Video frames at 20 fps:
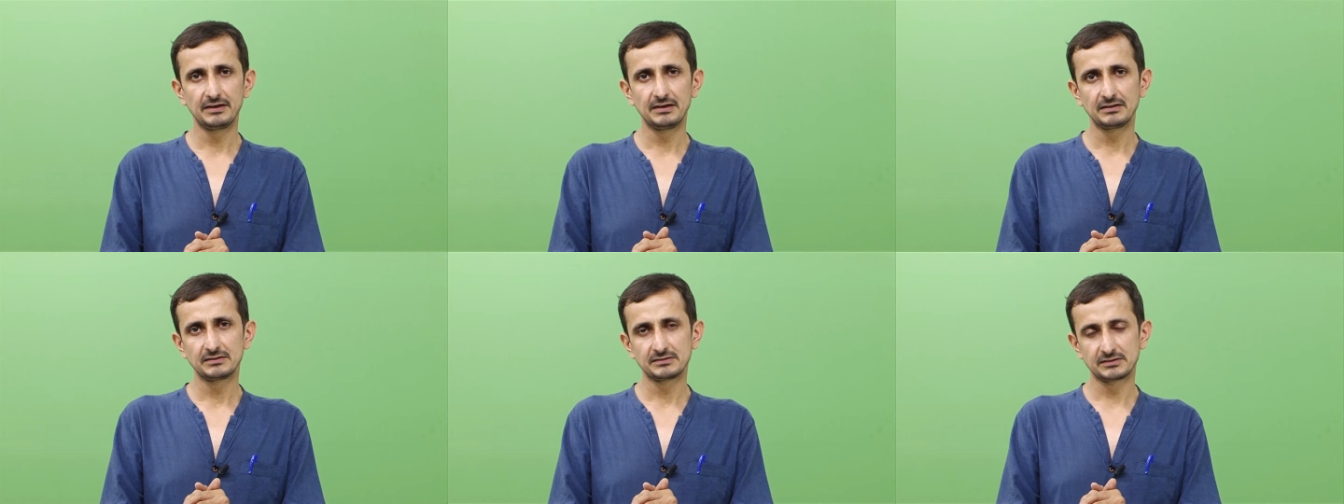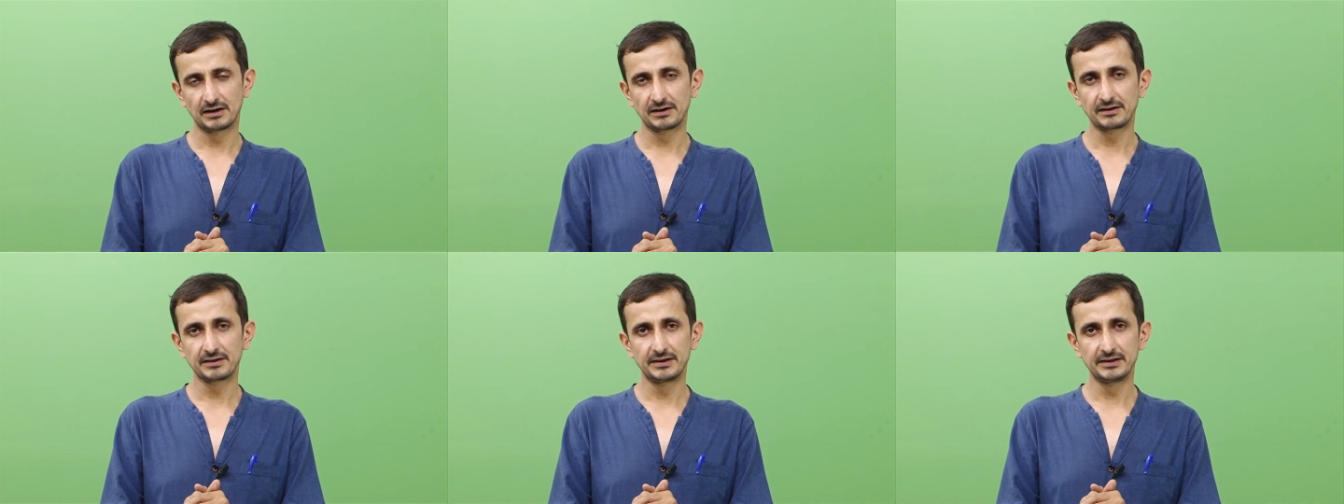
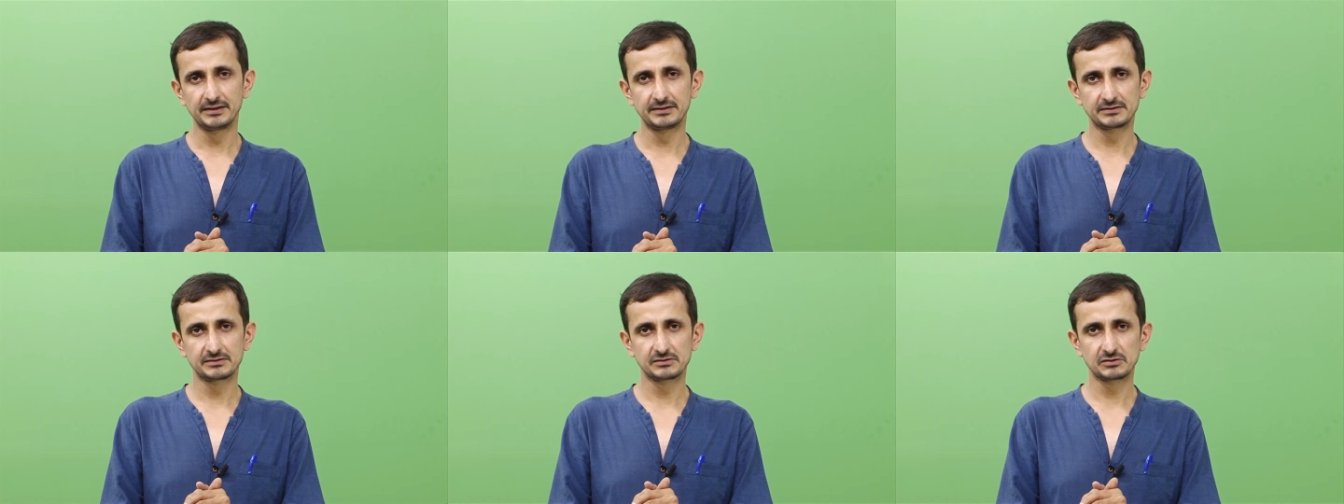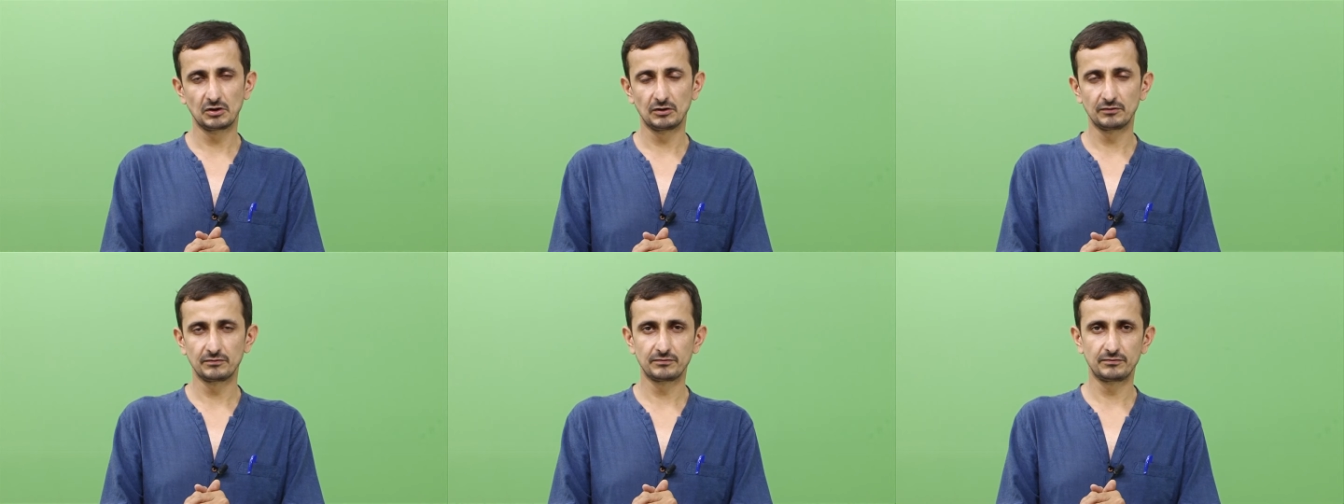circuits
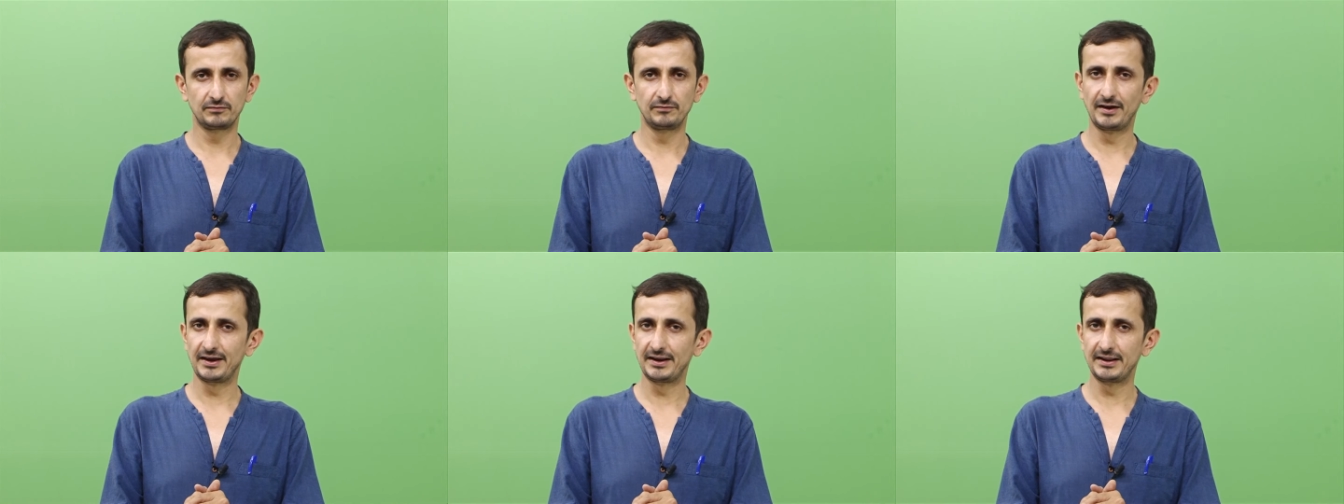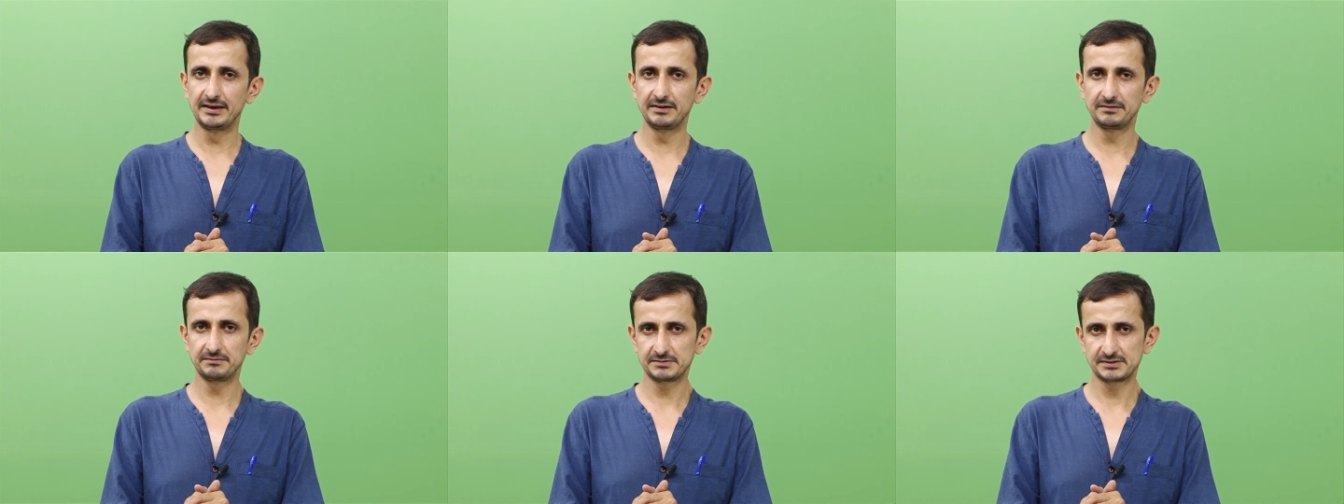of
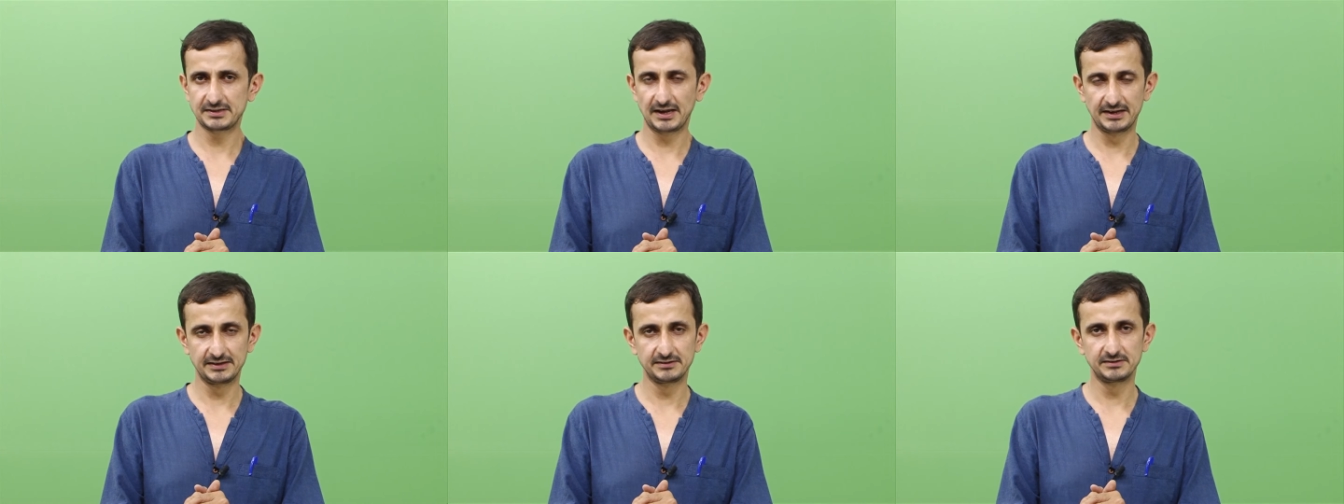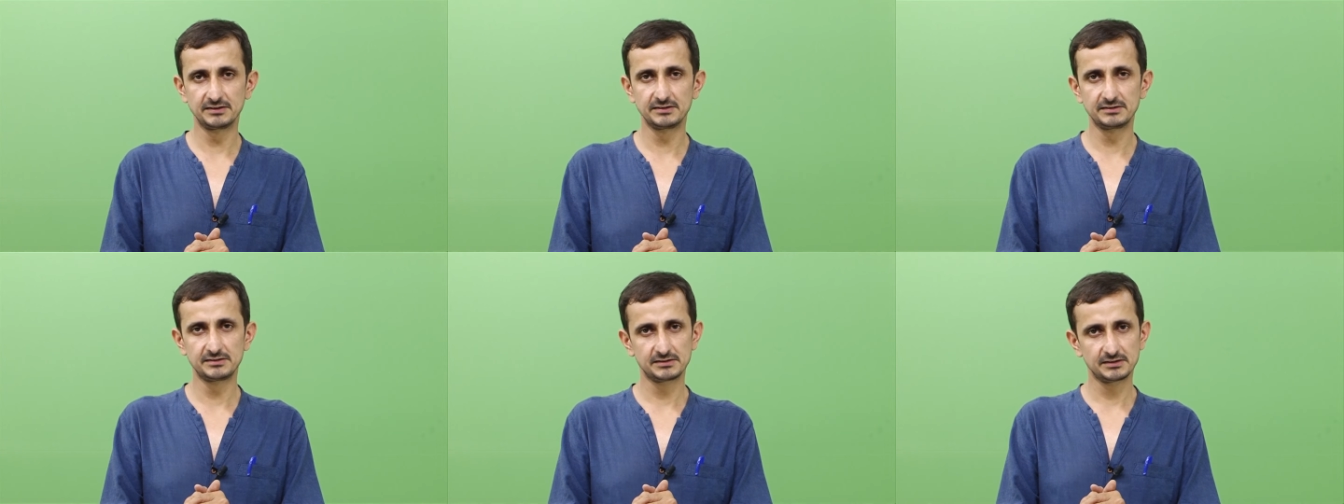varying
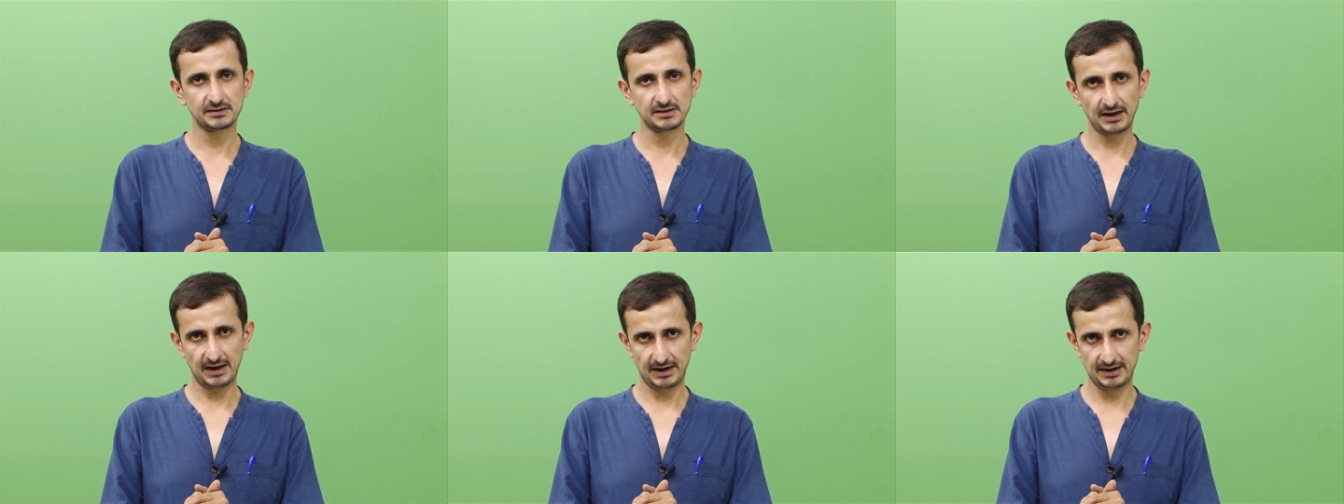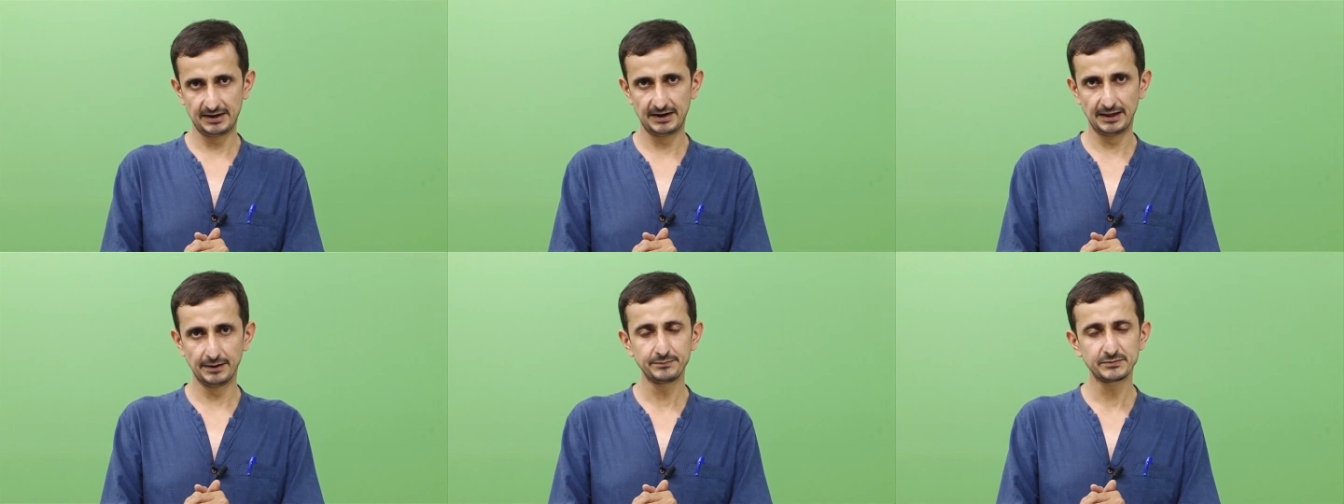sizes
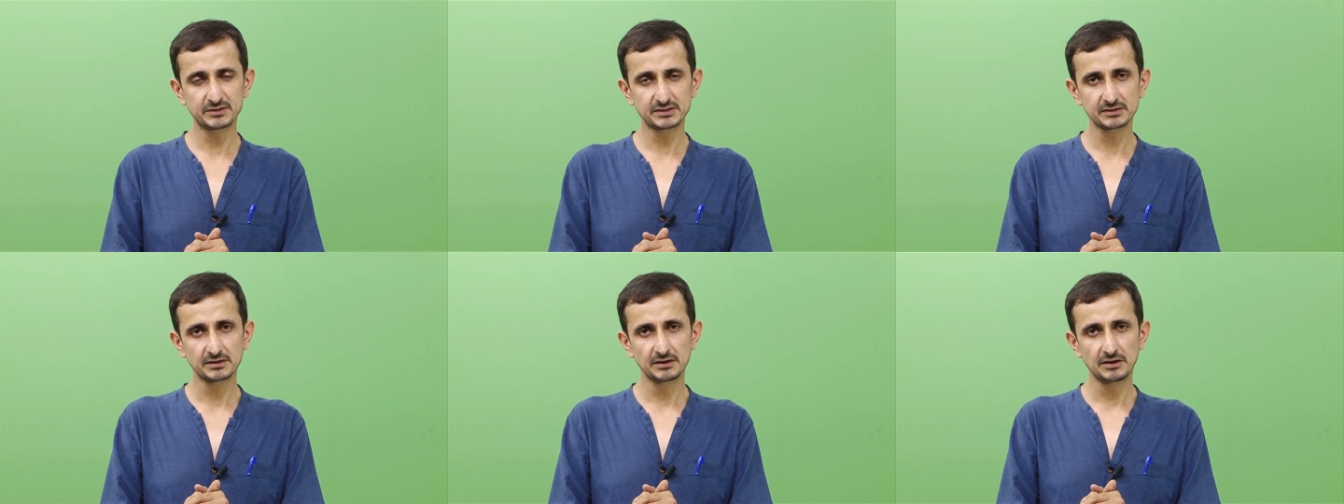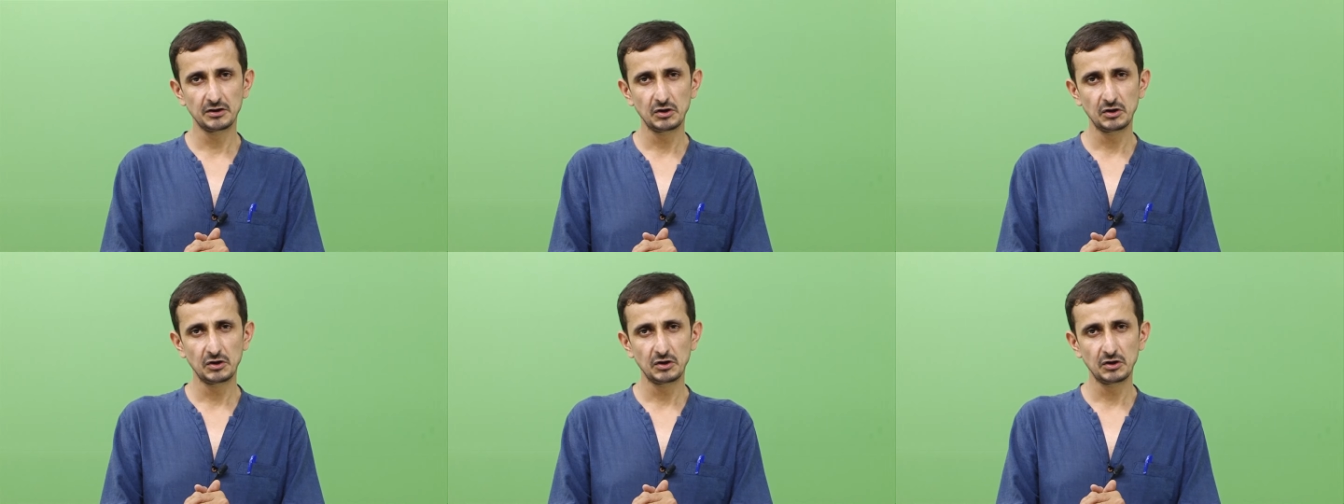and depths.